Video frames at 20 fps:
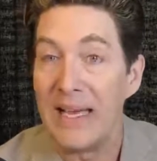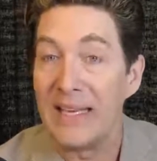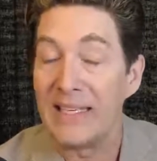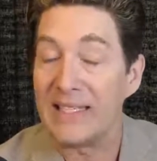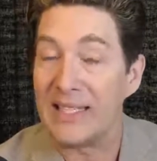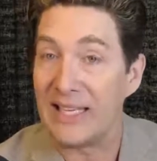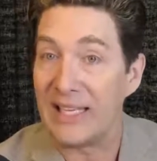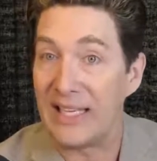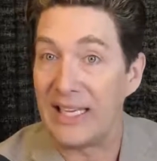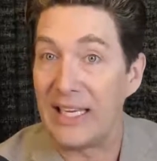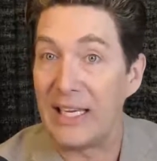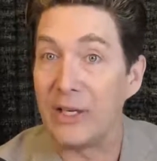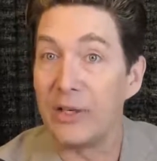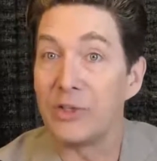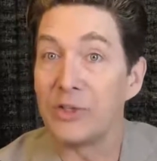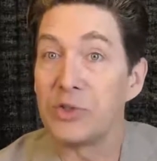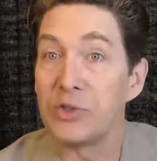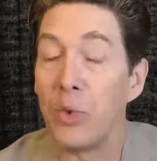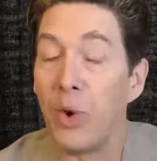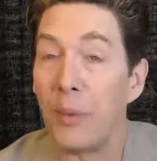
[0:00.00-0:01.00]
to heal,
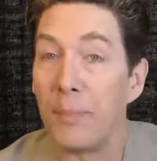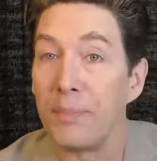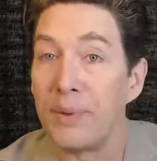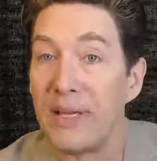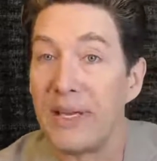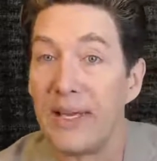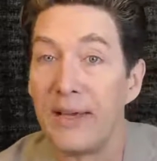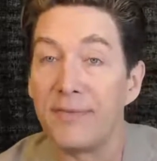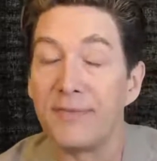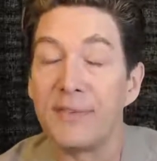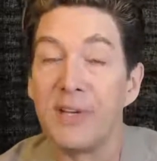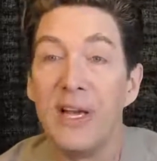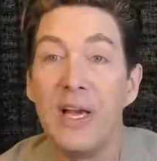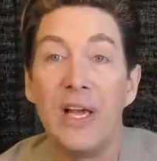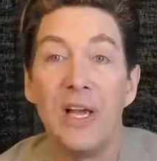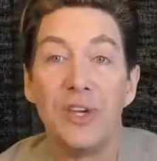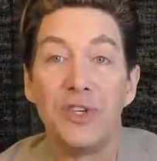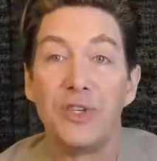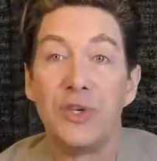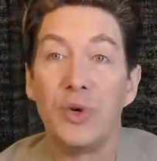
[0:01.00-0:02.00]
to uplift,
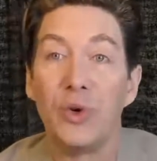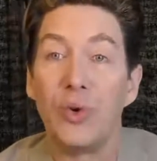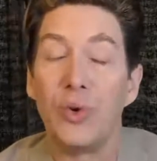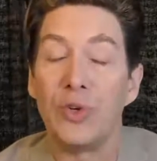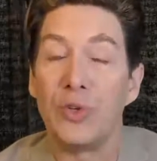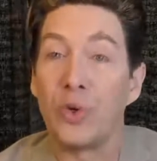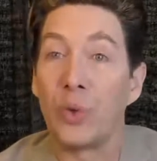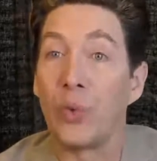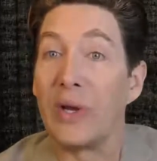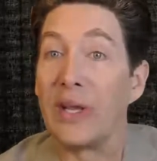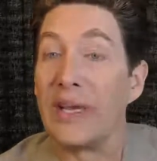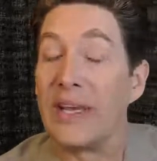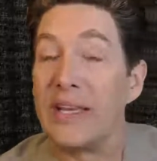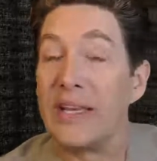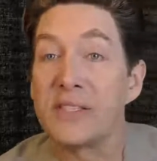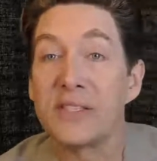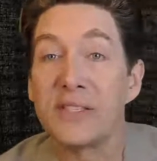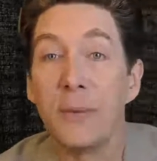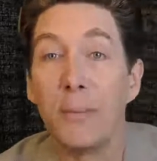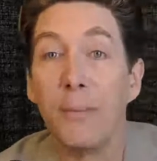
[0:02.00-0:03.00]
to
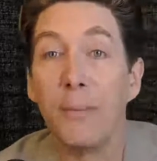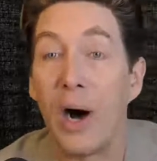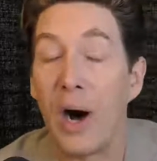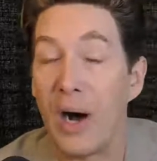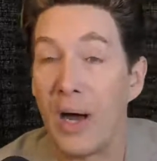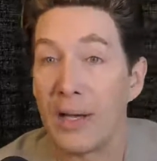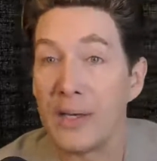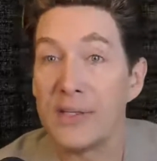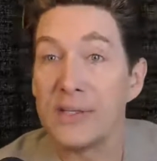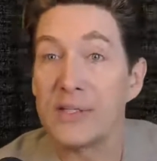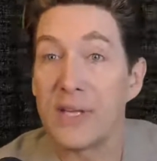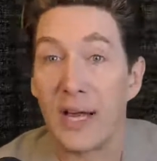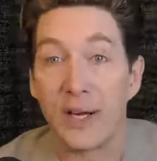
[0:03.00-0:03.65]
release the bonds.